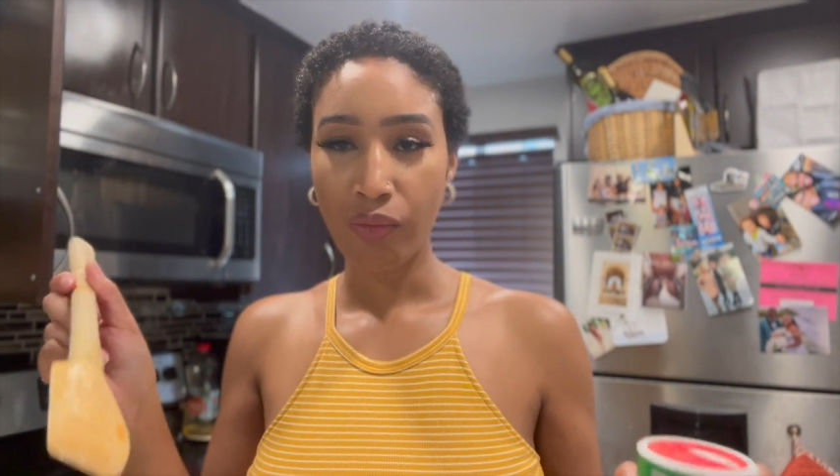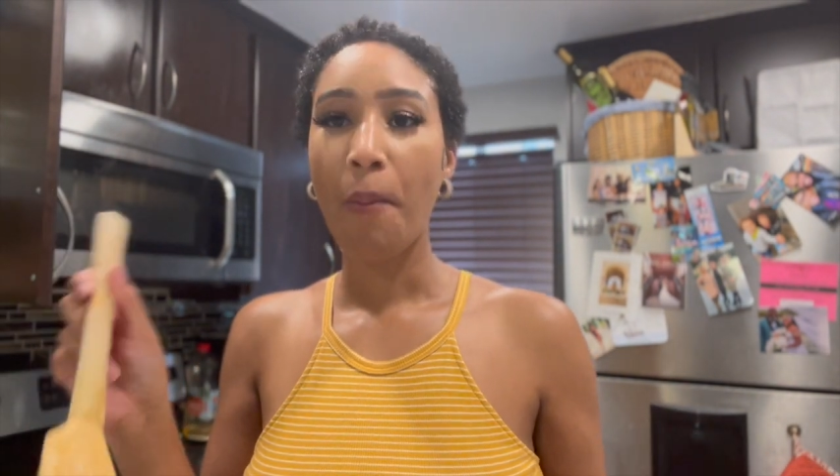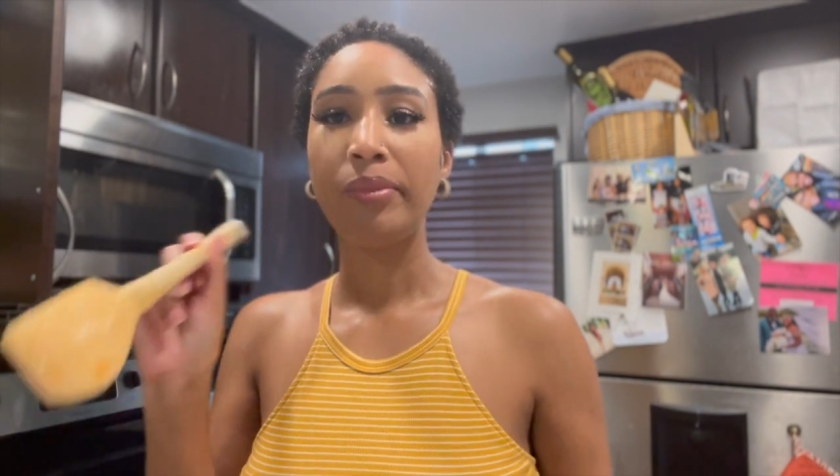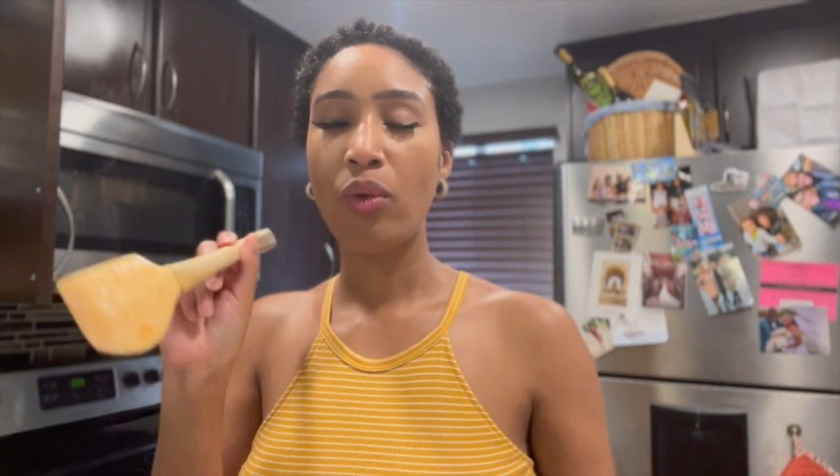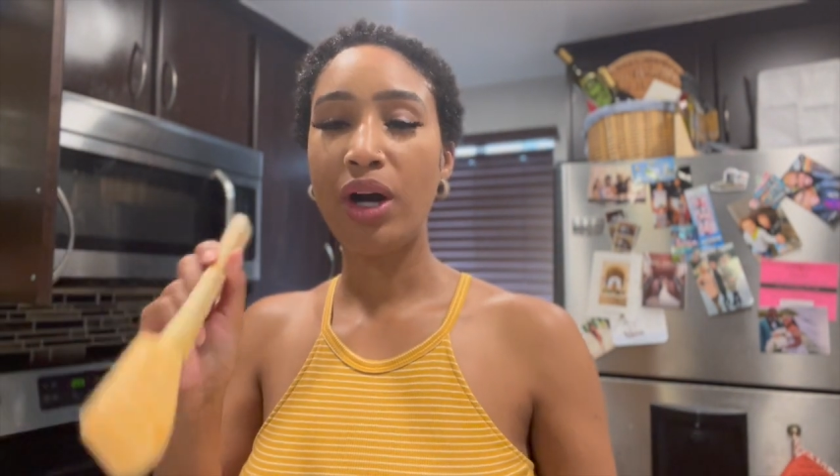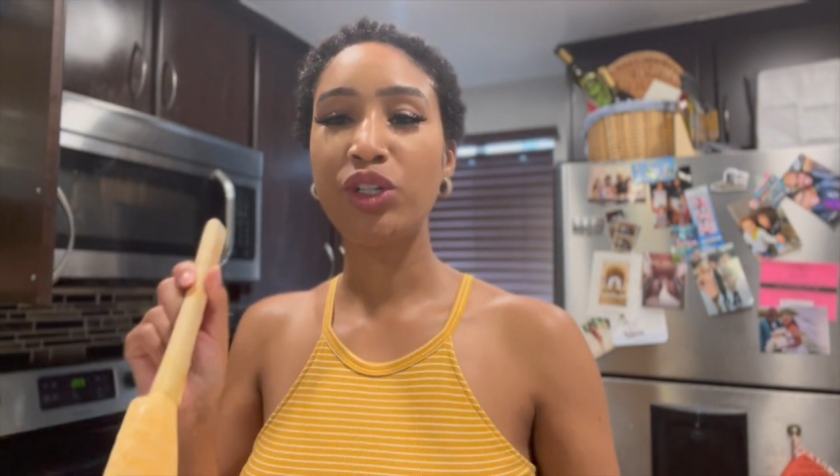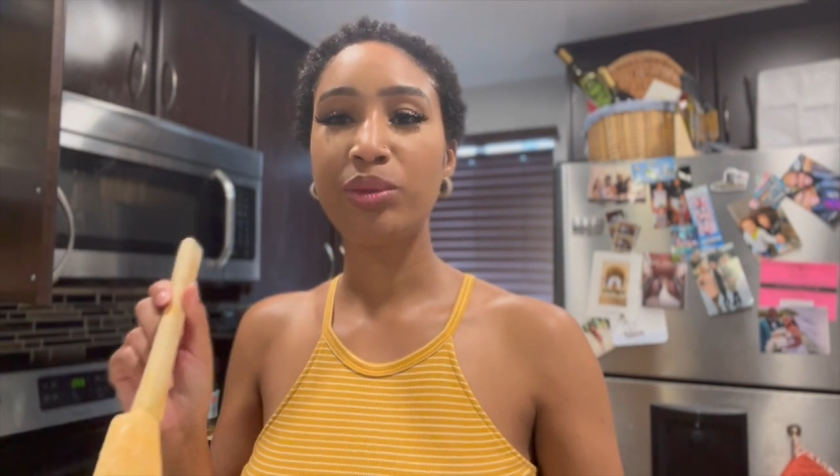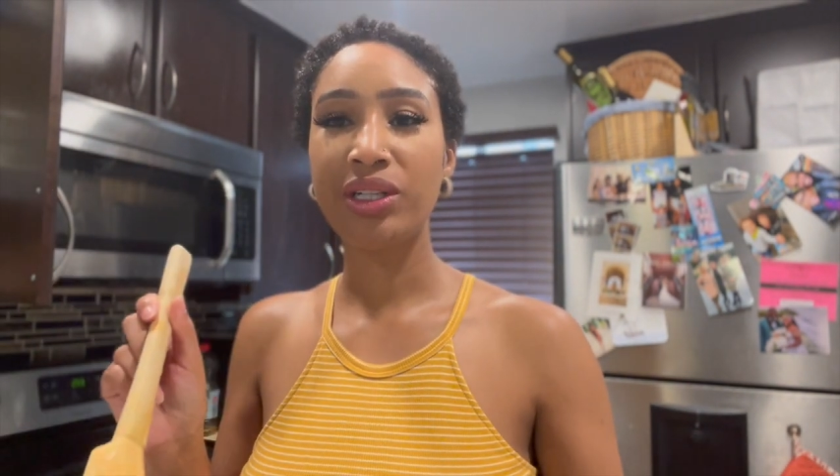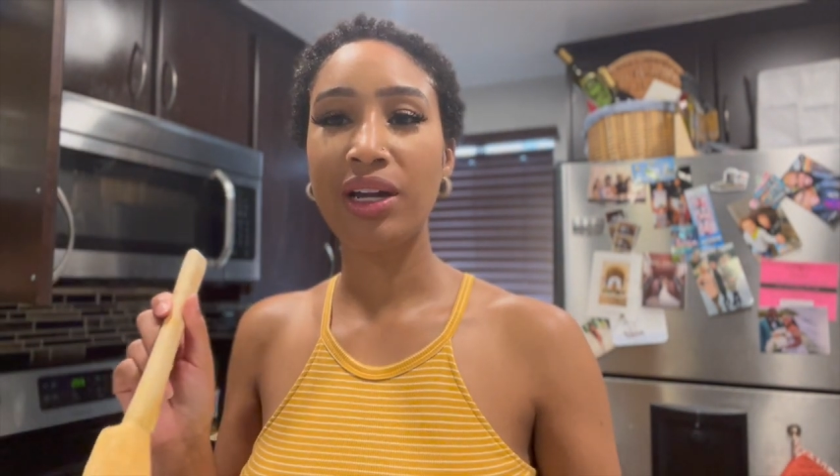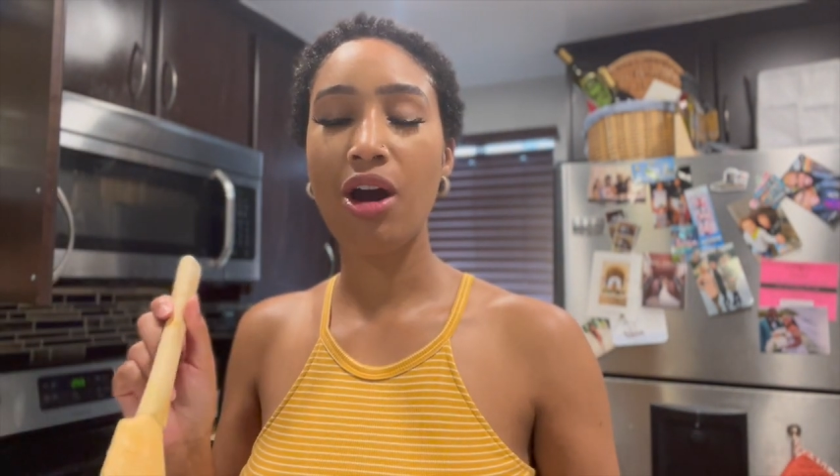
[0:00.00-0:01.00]

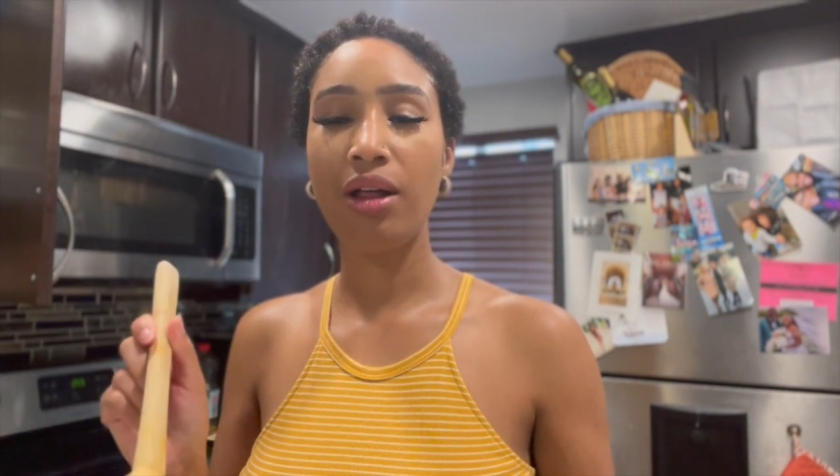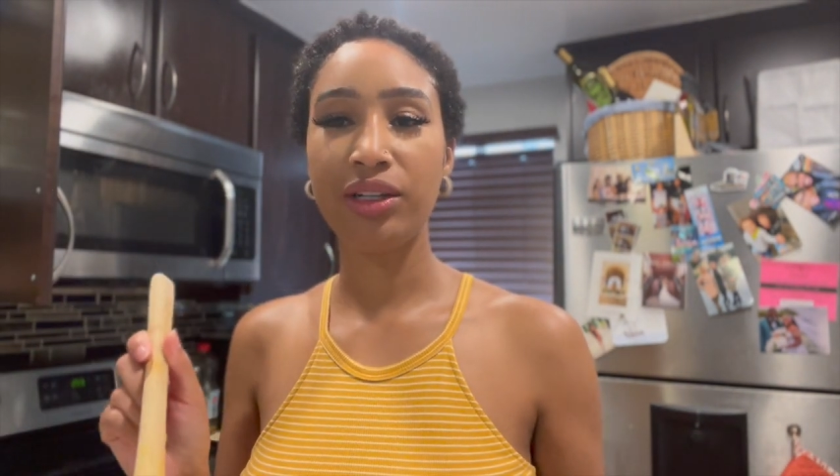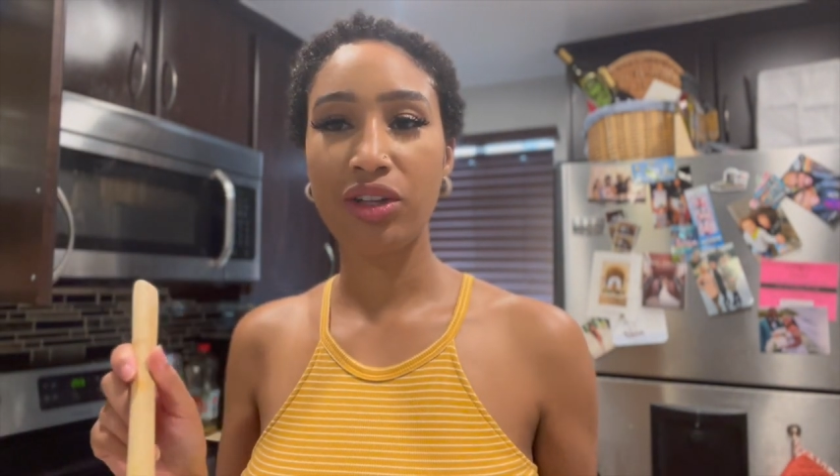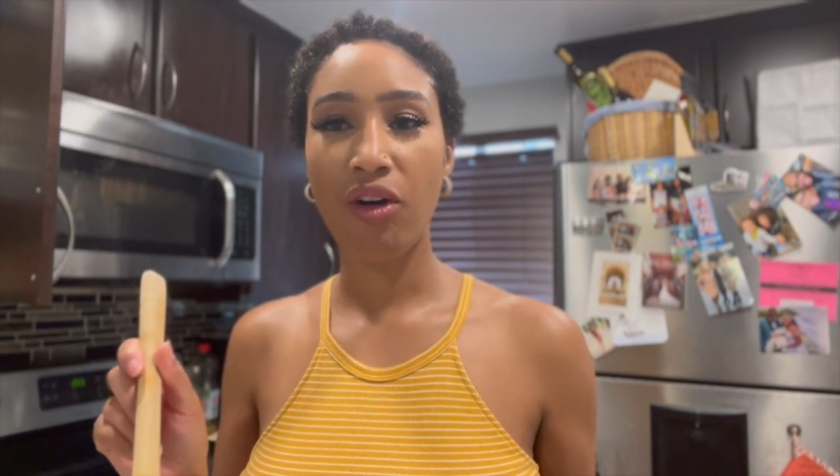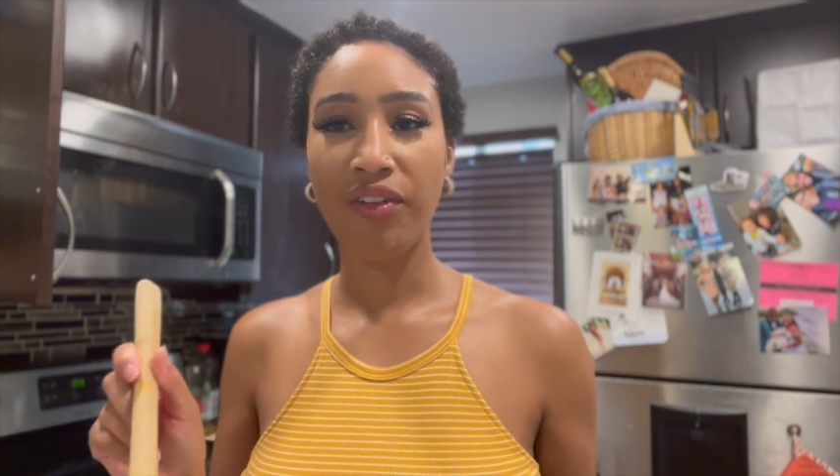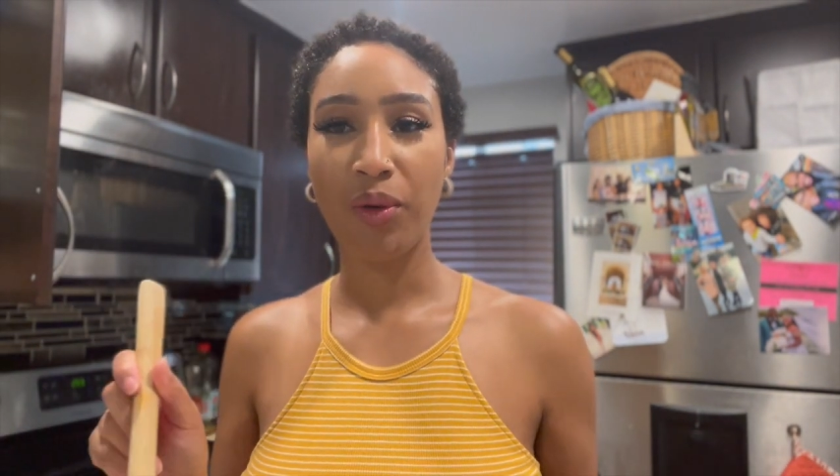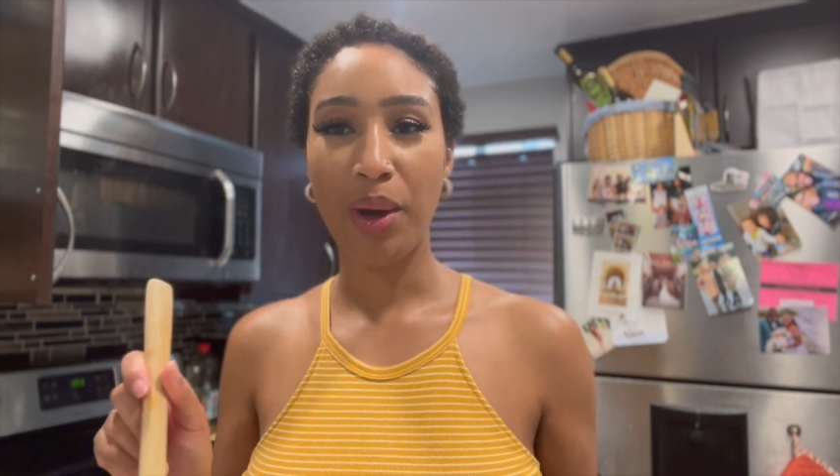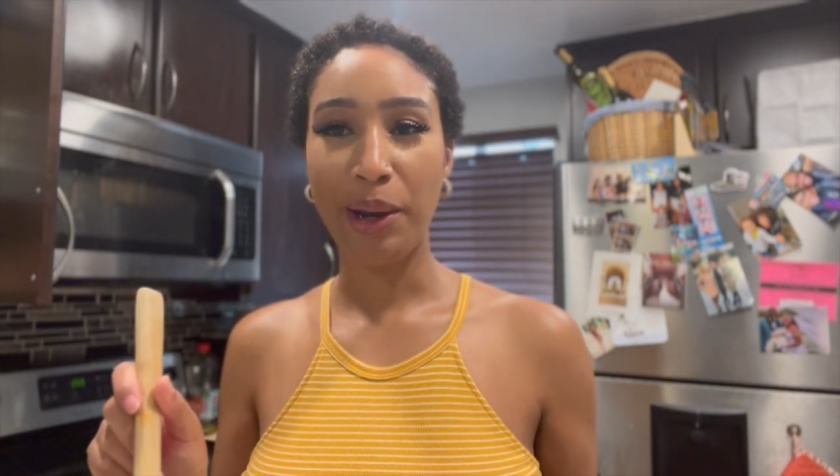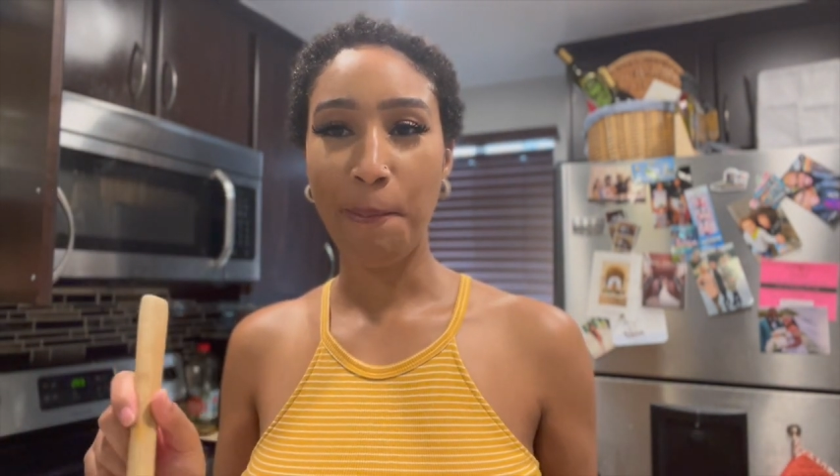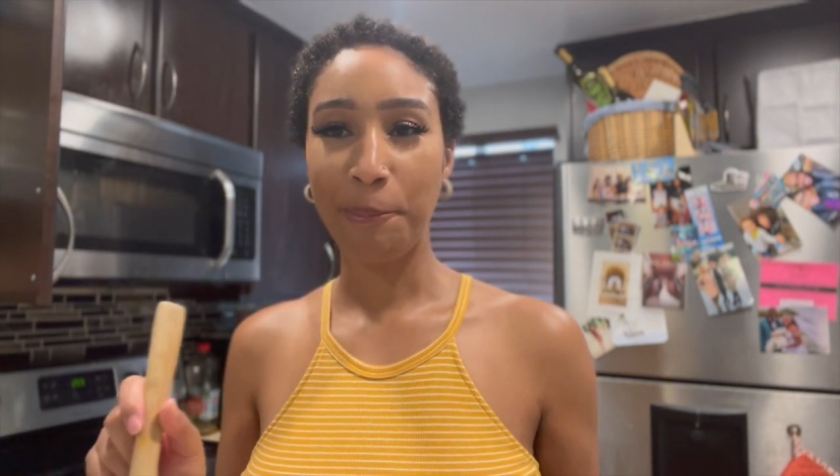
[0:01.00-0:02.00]
#100% garlic salt for the
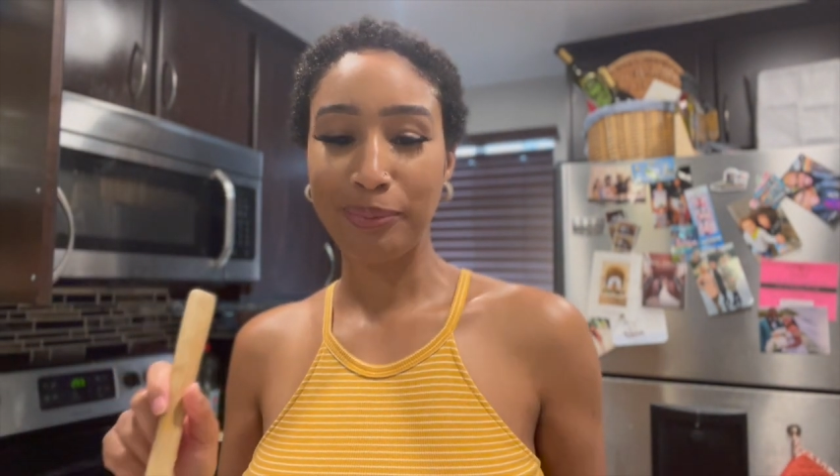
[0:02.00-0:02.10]
win.